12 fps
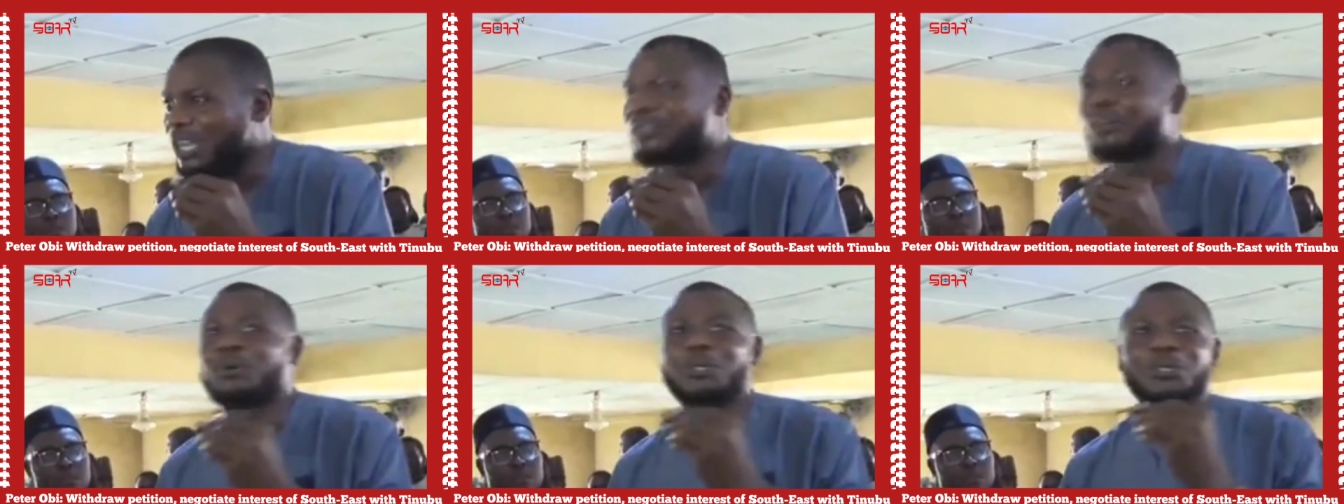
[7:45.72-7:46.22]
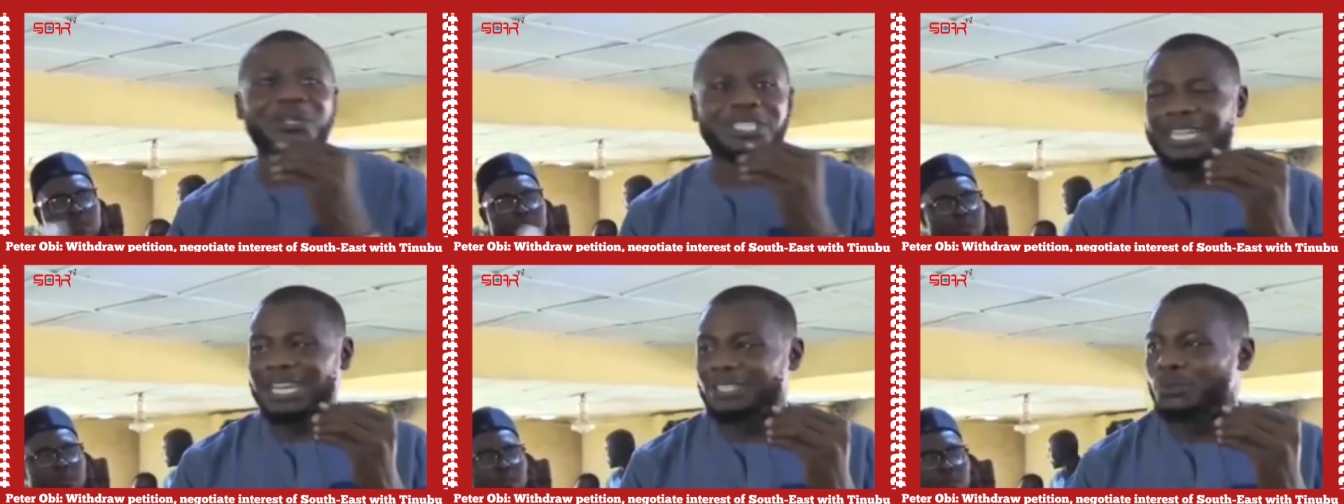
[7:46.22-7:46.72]
you are not with
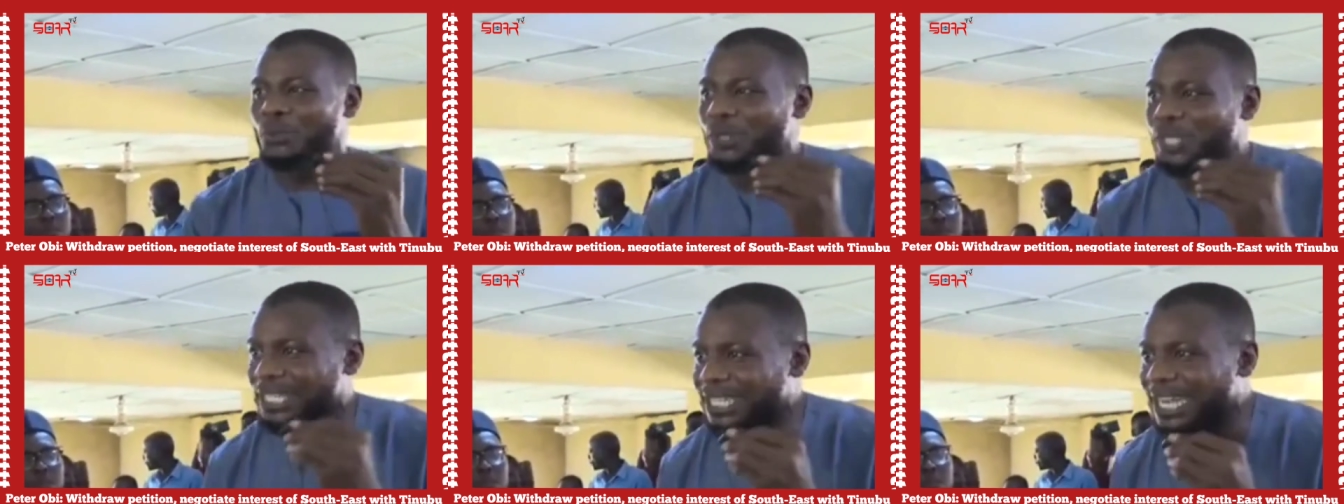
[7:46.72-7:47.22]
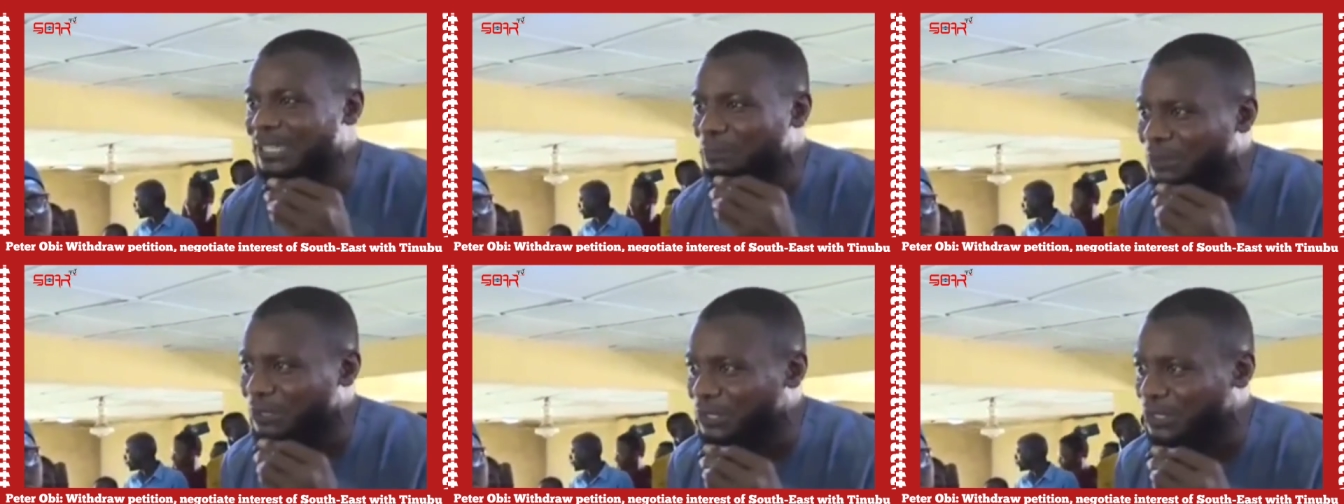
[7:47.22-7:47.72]
Northerners, we
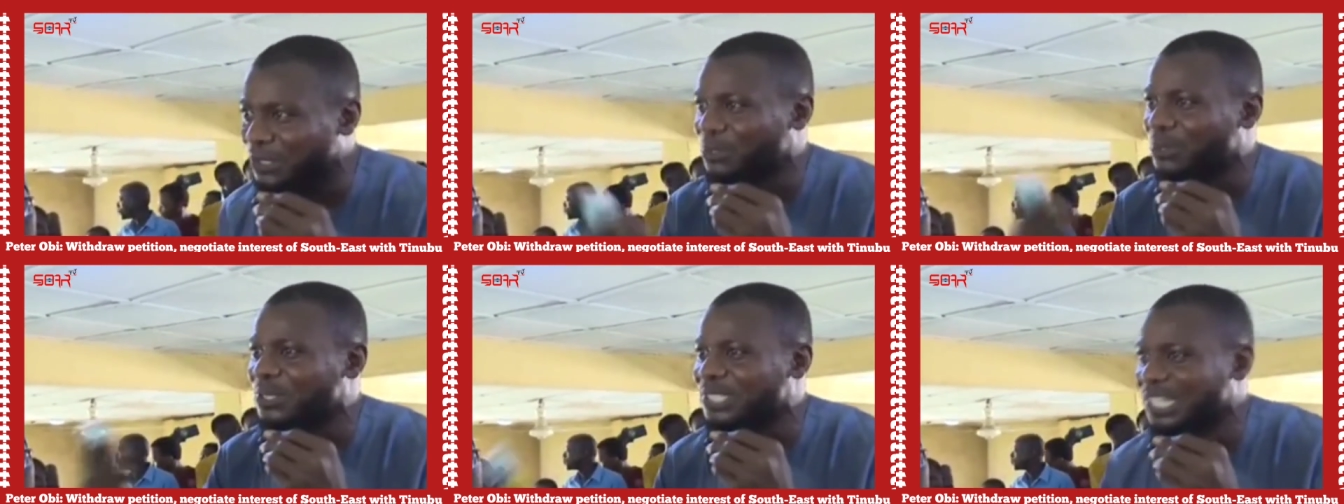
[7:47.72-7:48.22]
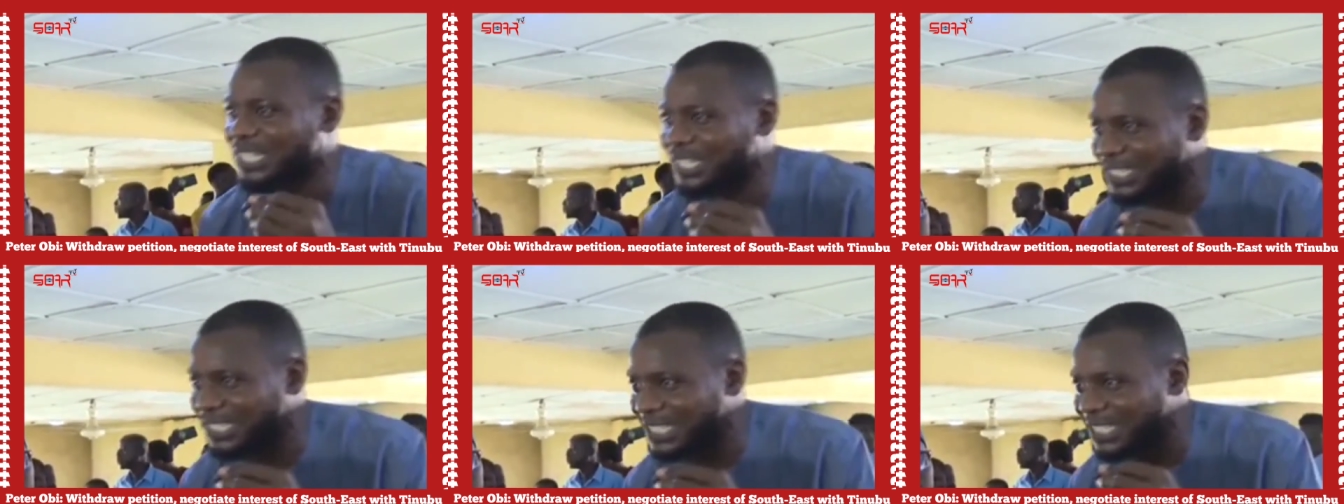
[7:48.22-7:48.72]
are in position to
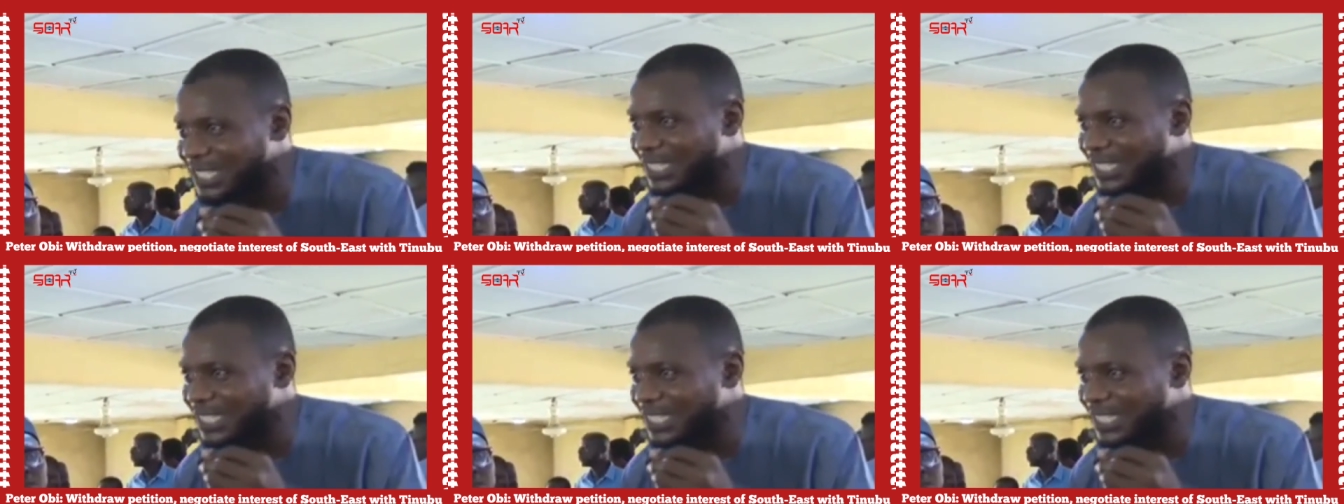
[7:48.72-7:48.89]
say it.